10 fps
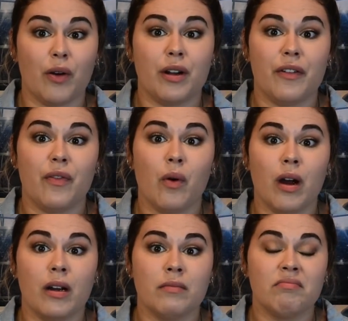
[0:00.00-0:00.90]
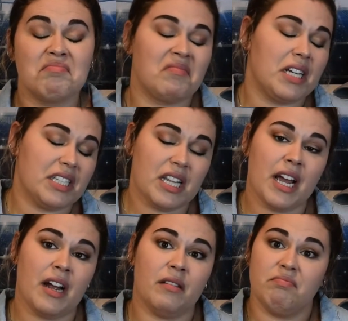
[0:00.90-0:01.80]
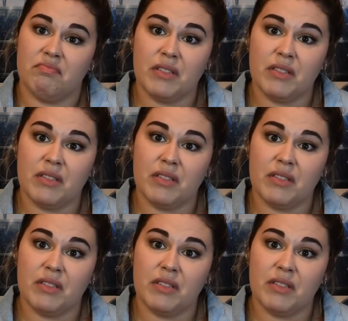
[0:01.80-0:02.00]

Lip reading: earned it for, is there?